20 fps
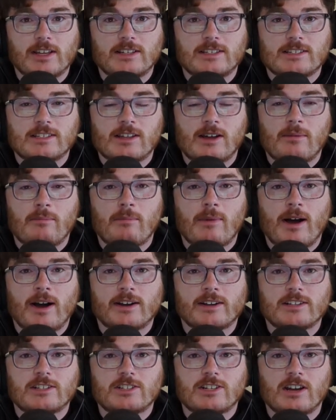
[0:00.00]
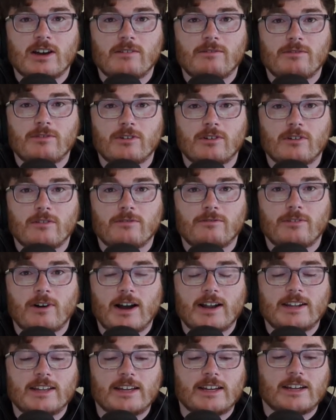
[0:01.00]
Islam Makhachev
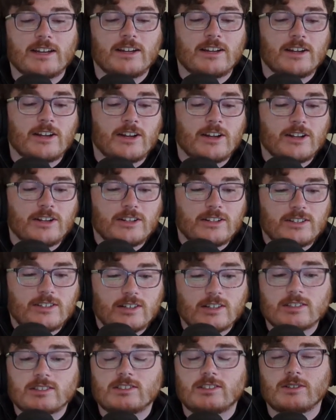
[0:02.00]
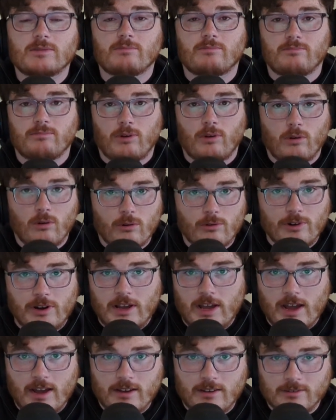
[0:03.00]
fighting Dustin
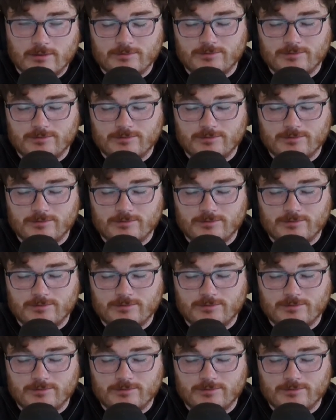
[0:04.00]
Poirier.